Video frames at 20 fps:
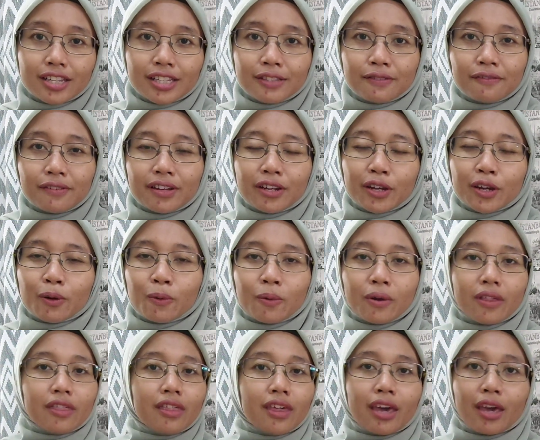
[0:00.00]
this video
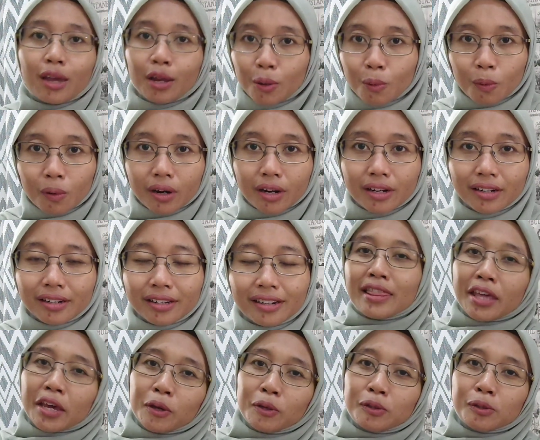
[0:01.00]
with anyone.
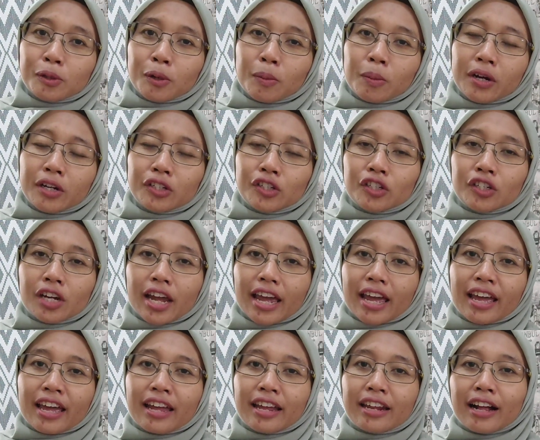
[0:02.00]
Thank you so much,
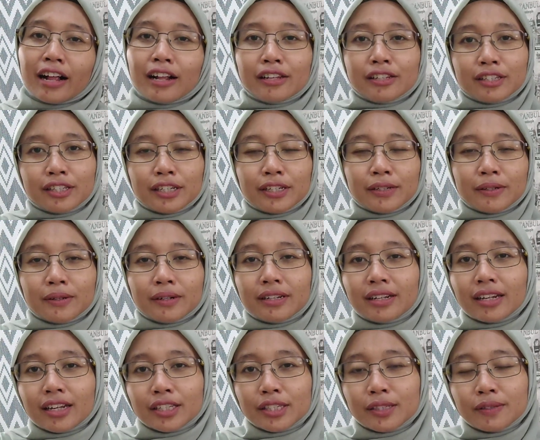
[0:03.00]
and I'll see you in the
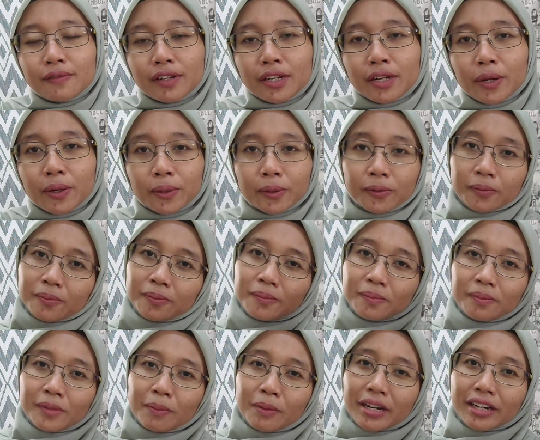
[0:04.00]
next video.
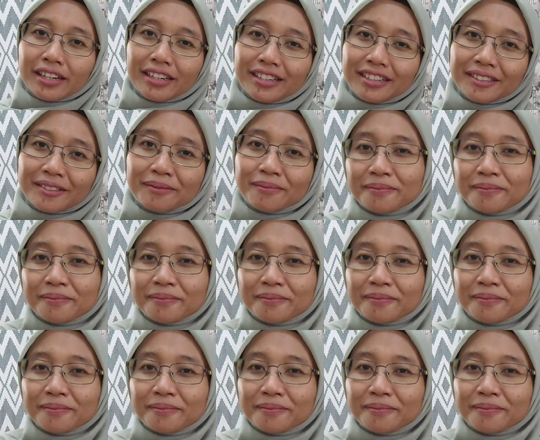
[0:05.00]
Bye bye.